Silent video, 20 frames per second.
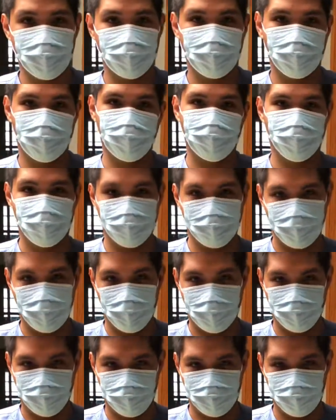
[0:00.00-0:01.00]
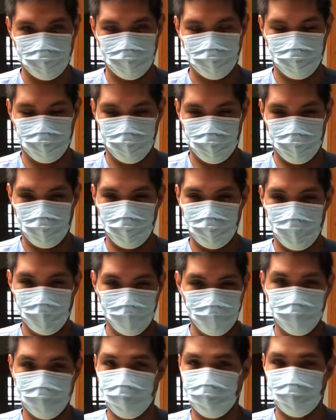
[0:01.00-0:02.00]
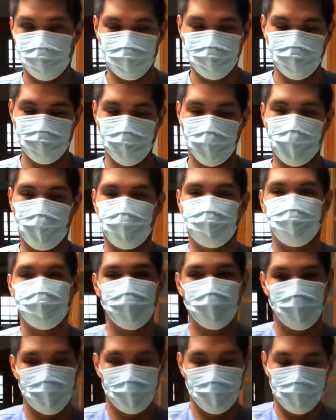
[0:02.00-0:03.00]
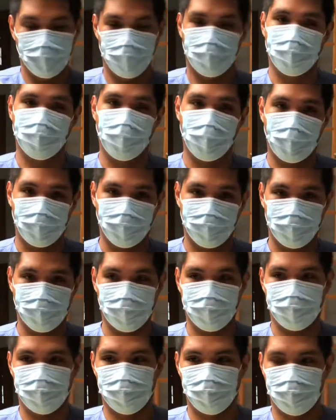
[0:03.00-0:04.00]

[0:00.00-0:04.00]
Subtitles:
then you untie it first. Okay, but don't remove the gown. You untie it first.